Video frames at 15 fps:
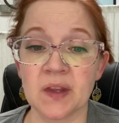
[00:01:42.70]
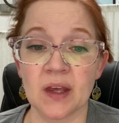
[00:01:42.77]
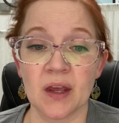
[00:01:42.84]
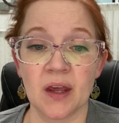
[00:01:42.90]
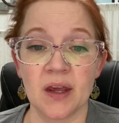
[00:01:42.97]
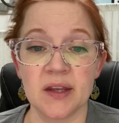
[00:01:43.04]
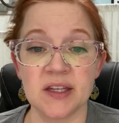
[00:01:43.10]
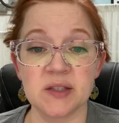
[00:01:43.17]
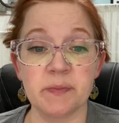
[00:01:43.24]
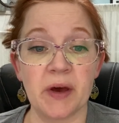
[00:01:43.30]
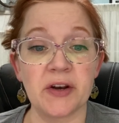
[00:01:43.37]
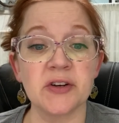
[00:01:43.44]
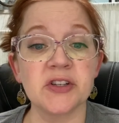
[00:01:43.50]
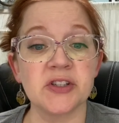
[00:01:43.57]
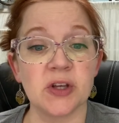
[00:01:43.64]
"It is
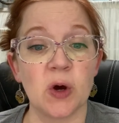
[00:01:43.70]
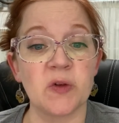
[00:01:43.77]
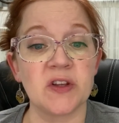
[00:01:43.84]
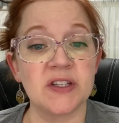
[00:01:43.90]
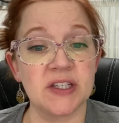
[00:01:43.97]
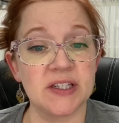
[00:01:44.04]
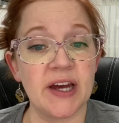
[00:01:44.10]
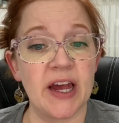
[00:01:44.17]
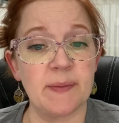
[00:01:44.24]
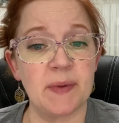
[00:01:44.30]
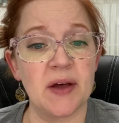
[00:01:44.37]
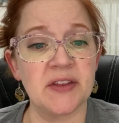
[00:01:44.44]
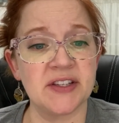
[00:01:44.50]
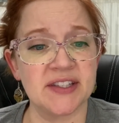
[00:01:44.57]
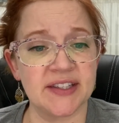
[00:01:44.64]
better so than to die
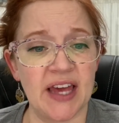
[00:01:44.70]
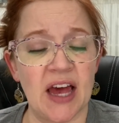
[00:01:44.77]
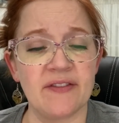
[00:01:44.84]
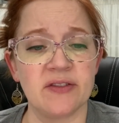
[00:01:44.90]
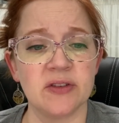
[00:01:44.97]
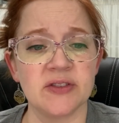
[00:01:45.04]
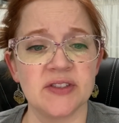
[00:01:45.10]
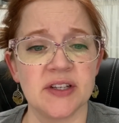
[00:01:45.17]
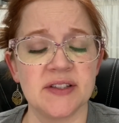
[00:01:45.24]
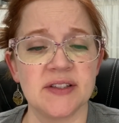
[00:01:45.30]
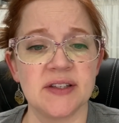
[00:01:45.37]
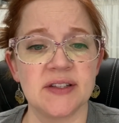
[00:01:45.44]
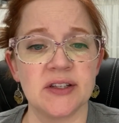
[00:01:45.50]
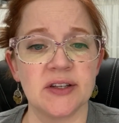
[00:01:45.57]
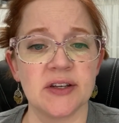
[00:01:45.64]
upon the scaffold," said
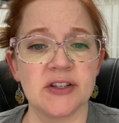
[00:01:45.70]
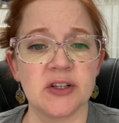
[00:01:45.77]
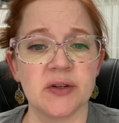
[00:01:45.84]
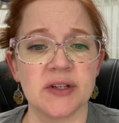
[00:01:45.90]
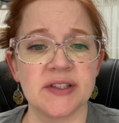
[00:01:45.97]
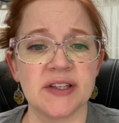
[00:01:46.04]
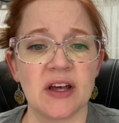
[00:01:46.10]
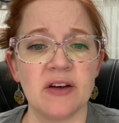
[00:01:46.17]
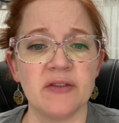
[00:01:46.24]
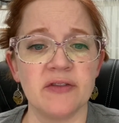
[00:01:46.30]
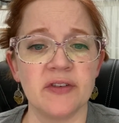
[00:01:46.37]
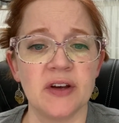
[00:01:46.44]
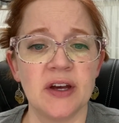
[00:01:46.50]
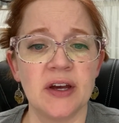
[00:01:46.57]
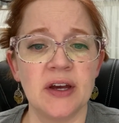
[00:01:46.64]
Cecilia to
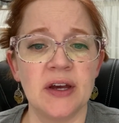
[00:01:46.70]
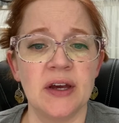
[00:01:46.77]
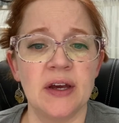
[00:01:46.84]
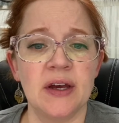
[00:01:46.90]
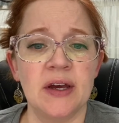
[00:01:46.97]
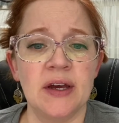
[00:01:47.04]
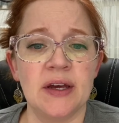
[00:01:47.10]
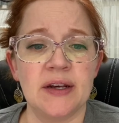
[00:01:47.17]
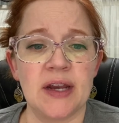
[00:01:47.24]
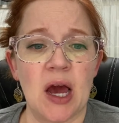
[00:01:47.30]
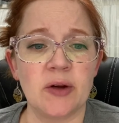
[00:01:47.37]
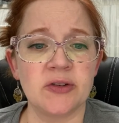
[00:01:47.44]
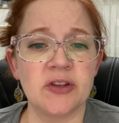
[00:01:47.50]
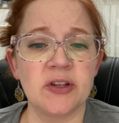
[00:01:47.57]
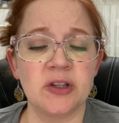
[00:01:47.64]
herself.
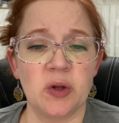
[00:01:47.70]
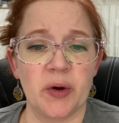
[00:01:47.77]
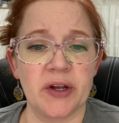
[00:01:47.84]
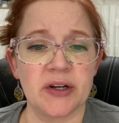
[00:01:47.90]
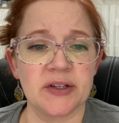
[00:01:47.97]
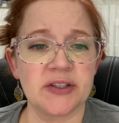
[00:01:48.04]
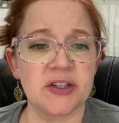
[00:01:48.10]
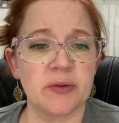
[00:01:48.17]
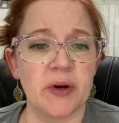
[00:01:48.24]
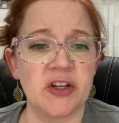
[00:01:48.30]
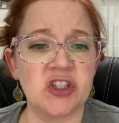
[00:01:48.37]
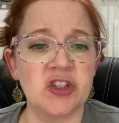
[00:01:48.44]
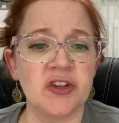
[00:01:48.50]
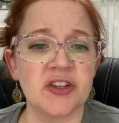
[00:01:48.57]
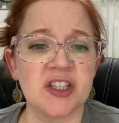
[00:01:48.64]
"Now to the lawyers.
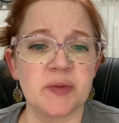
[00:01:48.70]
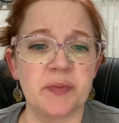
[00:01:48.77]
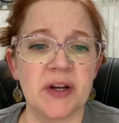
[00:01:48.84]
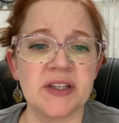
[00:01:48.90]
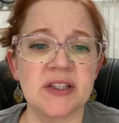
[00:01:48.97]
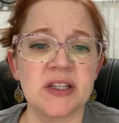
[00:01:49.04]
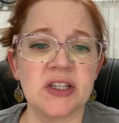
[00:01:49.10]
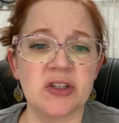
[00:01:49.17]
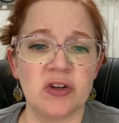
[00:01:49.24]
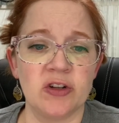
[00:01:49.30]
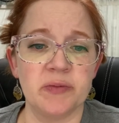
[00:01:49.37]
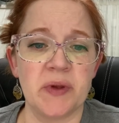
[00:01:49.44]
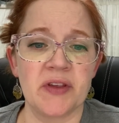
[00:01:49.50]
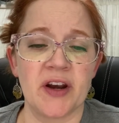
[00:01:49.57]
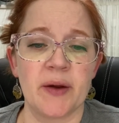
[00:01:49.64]
Reginald expressly
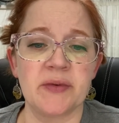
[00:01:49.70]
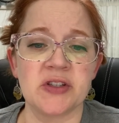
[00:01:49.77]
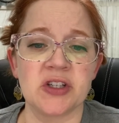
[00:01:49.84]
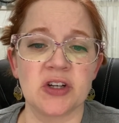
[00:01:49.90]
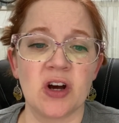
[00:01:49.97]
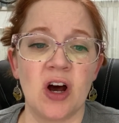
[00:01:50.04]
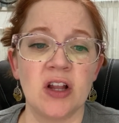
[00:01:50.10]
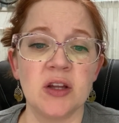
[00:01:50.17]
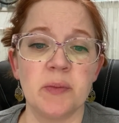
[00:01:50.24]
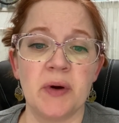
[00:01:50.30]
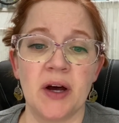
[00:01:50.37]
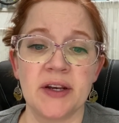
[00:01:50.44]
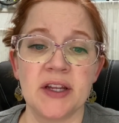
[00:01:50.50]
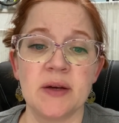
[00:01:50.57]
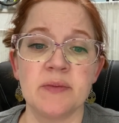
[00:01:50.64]
told me that I was to call
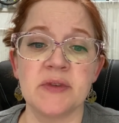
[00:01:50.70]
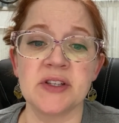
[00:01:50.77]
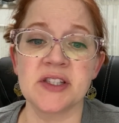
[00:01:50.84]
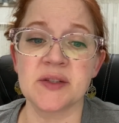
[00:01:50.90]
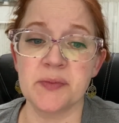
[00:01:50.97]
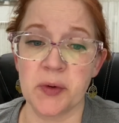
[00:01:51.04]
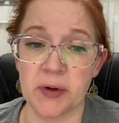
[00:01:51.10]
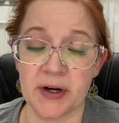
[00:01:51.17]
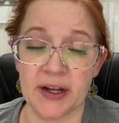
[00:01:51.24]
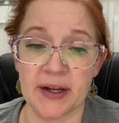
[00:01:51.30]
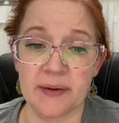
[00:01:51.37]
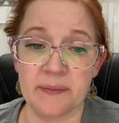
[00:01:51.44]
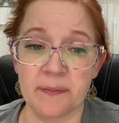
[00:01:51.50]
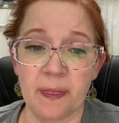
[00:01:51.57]
upon him this morning."